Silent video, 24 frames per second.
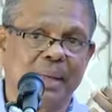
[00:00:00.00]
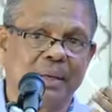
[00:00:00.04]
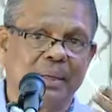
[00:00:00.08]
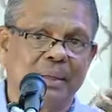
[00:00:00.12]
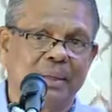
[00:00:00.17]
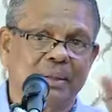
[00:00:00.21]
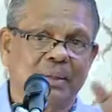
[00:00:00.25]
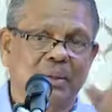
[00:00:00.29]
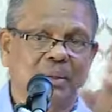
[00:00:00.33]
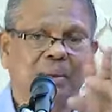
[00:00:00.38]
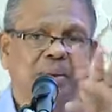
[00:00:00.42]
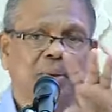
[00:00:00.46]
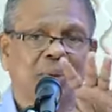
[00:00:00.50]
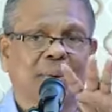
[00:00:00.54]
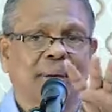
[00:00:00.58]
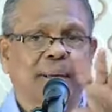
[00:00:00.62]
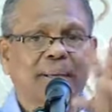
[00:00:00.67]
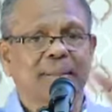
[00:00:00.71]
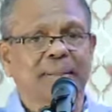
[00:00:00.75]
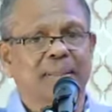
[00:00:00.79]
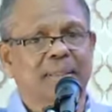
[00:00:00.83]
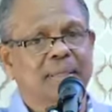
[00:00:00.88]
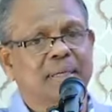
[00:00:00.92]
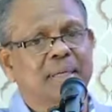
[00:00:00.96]
So you
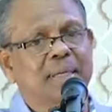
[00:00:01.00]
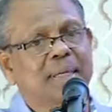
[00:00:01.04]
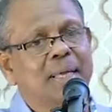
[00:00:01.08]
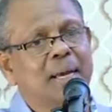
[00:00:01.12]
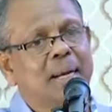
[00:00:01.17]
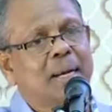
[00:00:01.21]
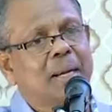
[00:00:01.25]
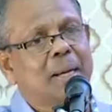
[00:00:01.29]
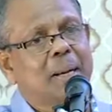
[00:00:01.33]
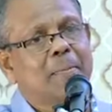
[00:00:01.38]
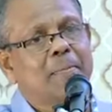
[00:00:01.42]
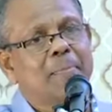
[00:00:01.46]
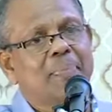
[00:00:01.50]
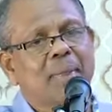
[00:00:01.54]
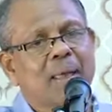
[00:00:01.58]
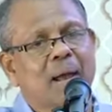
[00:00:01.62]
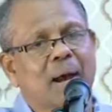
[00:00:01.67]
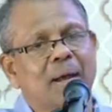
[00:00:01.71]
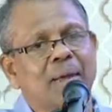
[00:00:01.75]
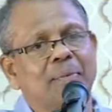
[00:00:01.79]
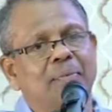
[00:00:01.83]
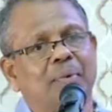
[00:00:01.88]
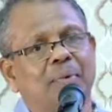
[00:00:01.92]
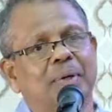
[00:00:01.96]
can see that
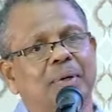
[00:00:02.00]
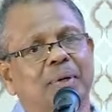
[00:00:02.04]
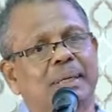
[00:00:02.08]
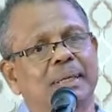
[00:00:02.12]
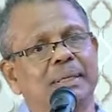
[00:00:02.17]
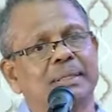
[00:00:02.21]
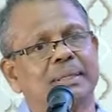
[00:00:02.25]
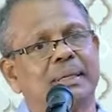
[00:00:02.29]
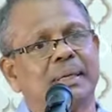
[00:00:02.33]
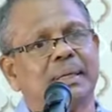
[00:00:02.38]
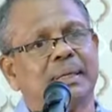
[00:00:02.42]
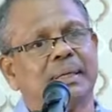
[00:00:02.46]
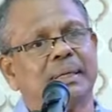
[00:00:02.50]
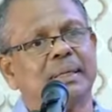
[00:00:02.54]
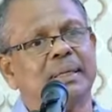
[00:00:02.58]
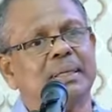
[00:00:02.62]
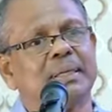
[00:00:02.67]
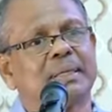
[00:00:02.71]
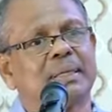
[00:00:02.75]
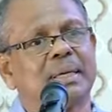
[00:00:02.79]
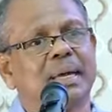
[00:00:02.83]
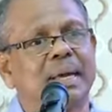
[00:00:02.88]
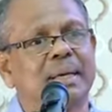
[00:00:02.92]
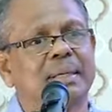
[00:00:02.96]
I would consider
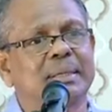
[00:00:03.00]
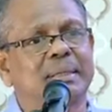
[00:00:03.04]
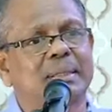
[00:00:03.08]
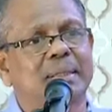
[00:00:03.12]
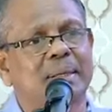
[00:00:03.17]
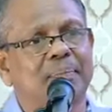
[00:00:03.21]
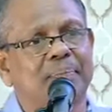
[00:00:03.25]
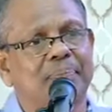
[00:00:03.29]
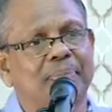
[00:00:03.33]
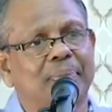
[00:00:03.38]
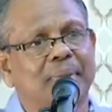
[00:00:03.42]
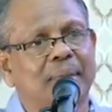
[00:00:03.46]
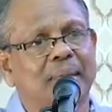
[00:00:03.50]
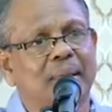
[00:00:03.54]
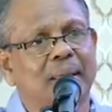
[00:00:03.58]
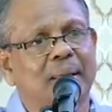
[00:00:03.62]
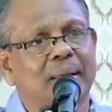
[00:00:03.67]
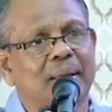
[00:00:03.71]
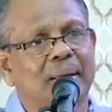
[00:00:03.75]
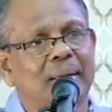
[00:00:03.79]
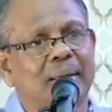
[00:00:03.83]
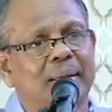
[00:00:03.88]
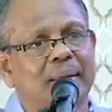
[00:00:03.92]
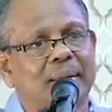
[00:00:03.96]
this as
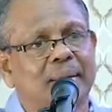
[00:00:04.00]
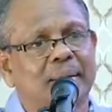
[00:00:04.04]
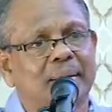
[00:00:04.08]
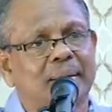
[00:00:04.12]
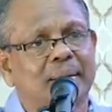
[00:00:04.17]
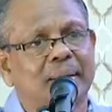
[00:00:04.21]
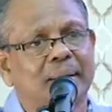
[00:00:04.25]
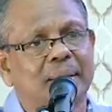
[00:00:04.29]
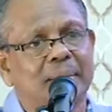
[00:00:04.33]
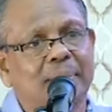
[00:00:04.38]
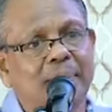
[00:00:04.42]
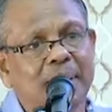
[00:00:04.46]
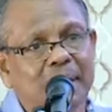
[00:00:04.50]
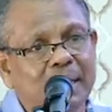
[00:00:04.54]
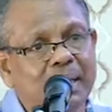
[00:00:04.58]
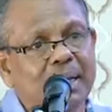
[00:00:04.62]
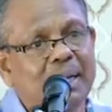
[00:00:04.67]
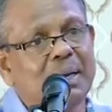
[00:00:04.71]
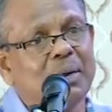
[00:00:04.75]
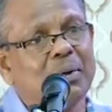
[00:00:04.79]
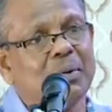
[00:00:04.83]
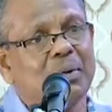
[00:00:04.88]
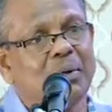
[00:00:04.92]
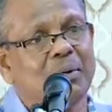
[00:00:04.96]
the
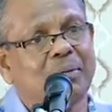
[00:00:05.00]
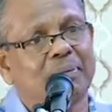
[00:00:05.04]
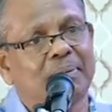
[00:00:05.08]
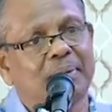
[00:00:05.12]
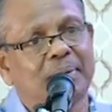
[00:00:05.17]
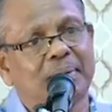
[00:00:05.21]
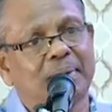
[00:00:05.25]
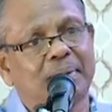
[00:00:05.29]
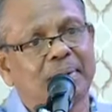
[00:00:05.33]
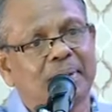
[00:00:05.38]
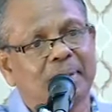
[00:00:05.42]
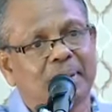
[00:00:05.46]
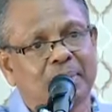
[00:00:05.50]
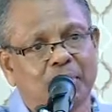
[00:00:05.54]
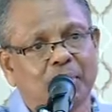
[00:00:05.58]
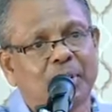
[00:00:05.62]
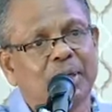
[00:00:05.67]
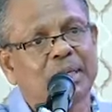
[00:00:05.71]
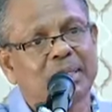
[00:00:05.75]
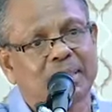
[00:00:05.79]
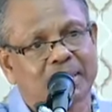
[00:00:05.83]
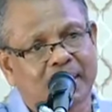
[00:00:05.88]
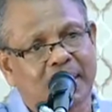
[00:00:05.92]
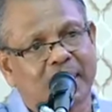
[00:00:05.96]
beginning of the
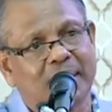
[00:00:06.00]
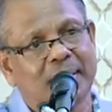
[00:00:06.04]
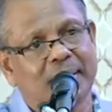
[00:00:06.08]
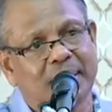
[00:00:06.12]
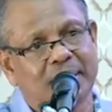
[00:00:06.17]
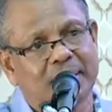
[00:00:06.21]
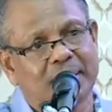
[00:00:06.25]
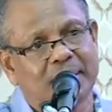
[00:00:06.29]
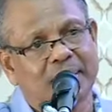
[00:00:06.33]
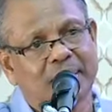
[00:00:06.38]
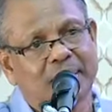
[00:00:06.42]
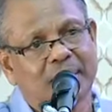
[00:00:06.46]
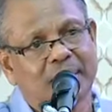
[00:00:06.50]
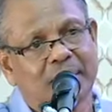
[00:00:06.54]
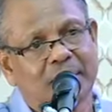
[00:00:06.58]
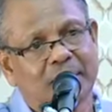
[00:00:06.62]
Buddhist studies.